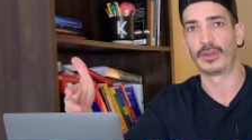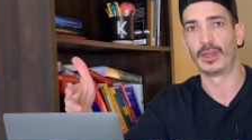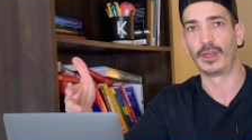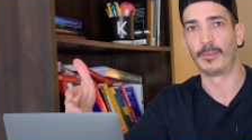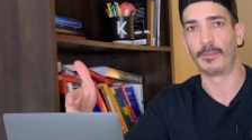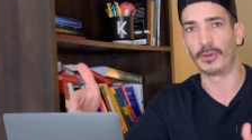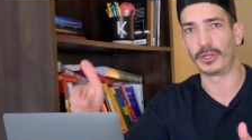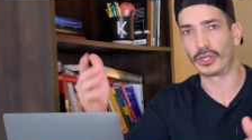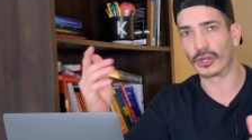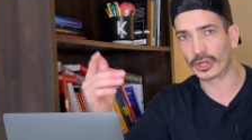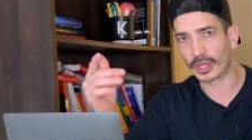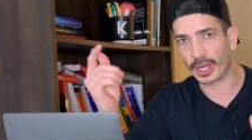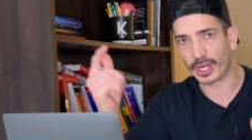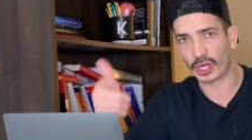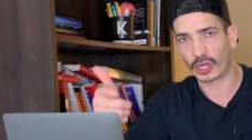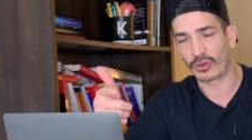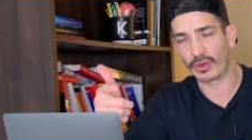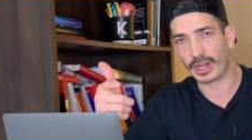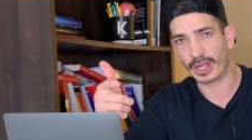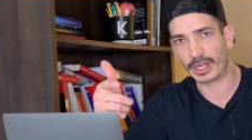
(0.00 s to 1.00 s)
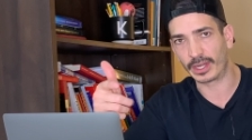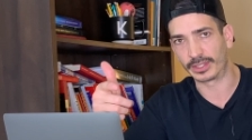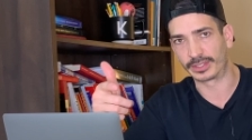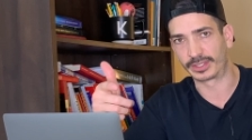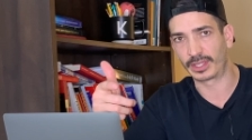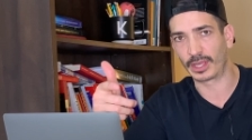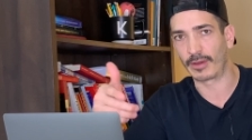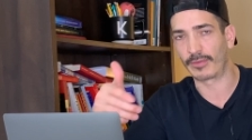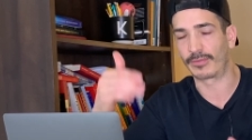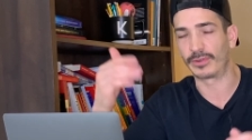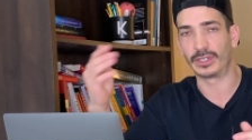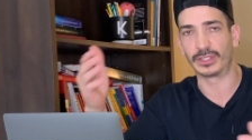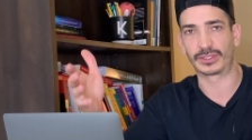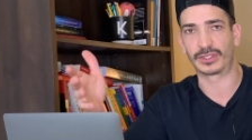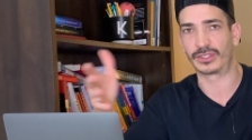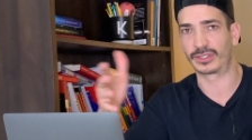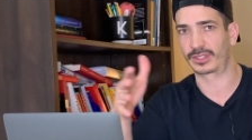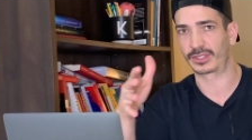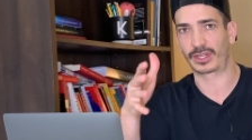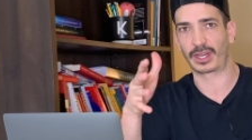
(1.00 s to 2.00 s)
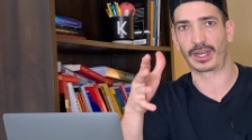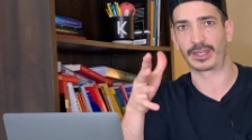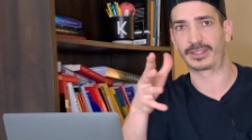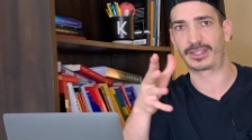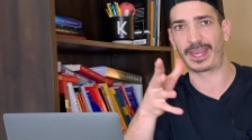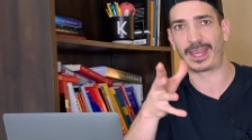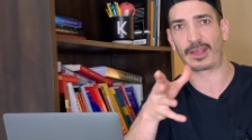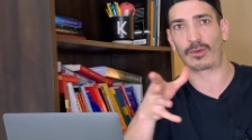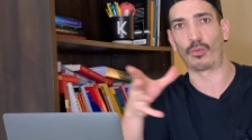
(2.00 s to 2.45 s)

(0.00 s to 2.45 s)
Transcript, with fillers: But you're gonna create it yourself and it's just gonna take